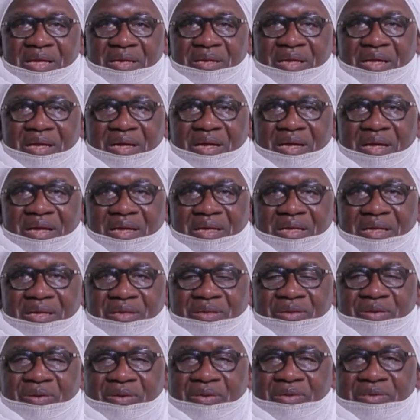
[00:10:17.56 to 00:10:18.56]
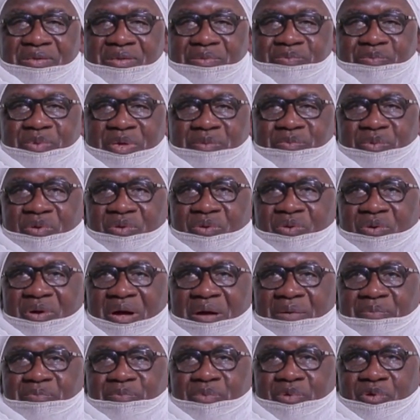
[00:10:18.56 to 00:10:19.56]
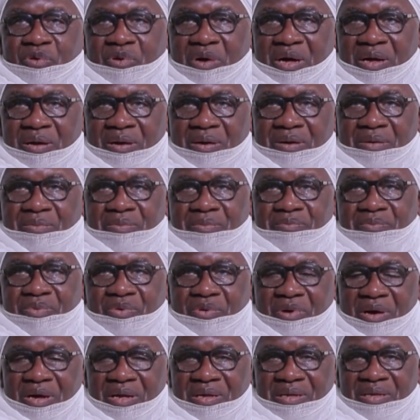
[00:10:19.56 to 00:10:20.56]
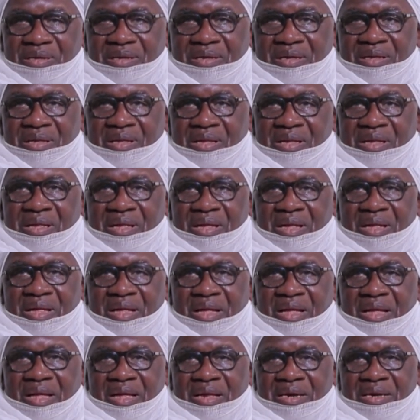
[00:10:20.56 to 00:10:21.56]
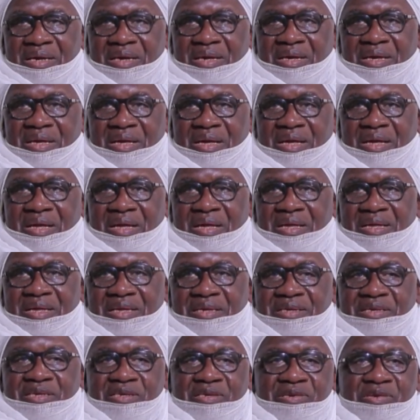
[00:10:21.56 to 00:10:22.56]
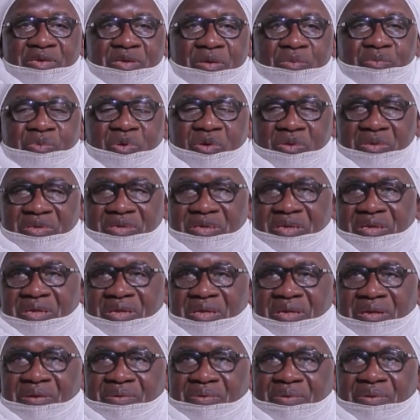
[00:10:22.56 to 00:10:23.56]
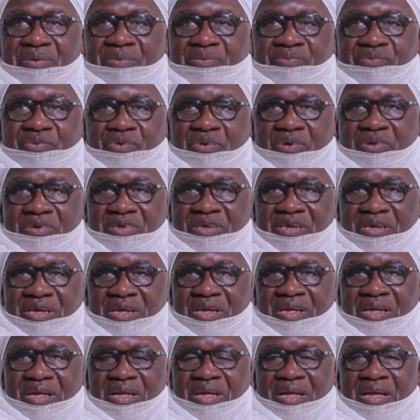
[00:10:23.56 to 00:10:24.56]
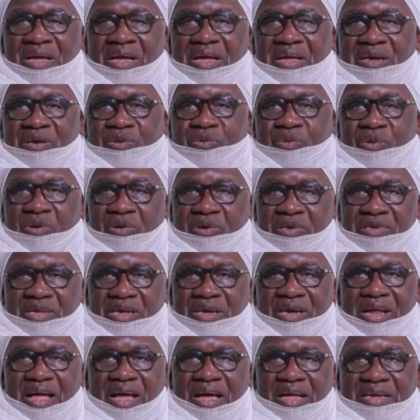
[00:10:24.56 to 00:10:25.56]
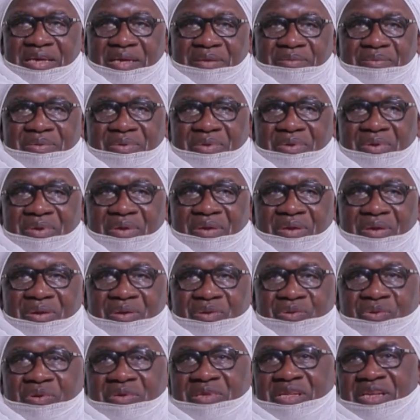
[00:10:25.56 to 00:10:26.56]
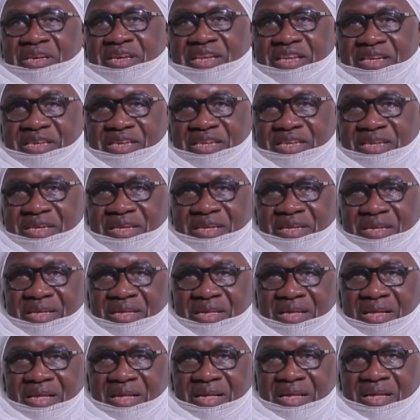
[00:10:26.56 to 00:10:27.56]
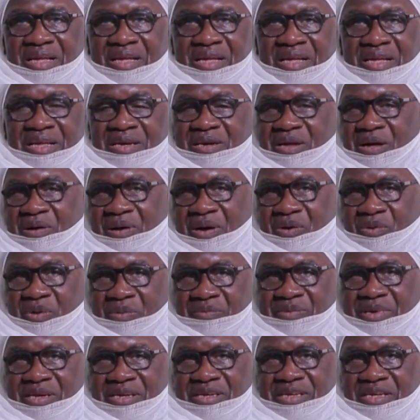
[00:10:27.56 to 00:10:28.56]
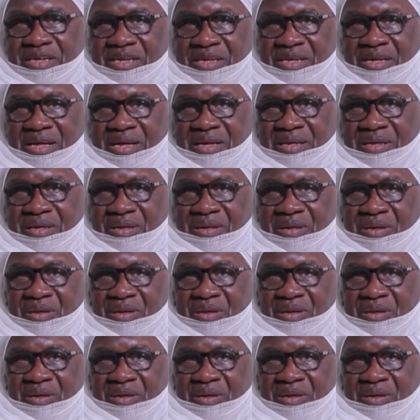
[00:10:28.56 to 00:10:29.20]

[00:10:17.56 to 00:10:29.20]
those people who are pure, poor, and he distributes food and clothing items to the needy in our community here.